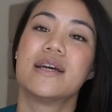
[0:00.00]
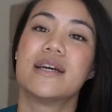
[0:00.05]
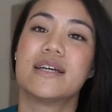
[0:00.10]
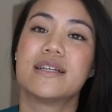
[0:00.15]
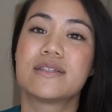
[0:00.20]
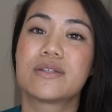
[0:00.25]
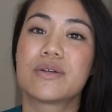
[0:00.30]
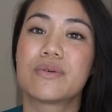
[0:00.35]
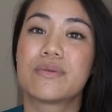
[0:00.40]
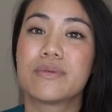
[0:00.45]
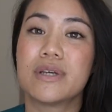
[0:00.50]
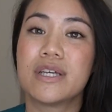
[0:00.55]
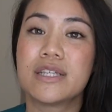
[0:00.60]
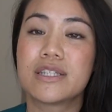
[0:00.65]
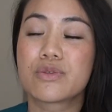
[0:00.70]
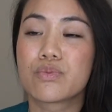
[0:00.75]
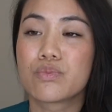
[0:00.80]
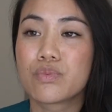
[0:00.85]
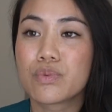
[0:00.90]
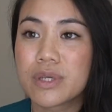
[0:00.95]
And so
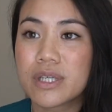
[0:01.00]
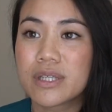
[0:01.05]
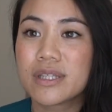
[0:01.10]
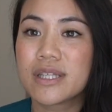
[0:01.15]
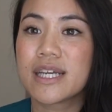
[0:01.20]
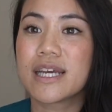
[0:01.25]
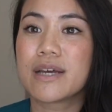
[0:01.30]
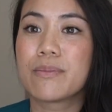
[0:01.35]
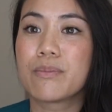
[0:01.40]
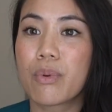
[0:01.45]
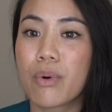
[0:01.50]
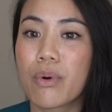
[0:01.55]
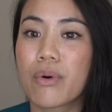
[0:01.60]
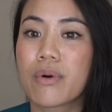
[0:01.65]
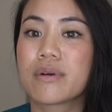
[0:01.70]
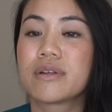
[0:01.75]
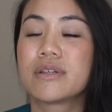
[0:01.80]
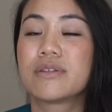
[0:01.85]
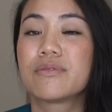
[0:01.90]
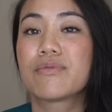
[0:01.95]
it's really
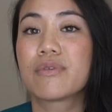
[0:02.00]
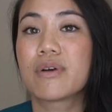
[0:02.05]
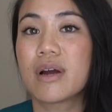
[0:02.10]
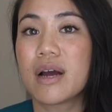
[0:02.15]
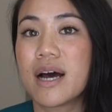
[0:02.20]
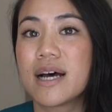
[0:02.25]
important for